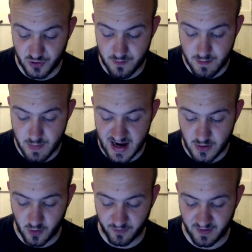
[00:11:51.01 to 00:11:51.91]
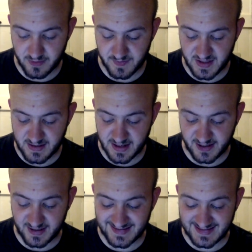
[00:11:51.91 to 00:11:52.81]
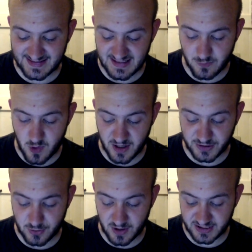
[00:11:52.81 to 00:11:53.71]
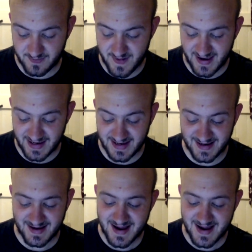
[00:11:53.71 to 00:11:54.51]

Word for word: You may not agree with me, and I can see why, trust me.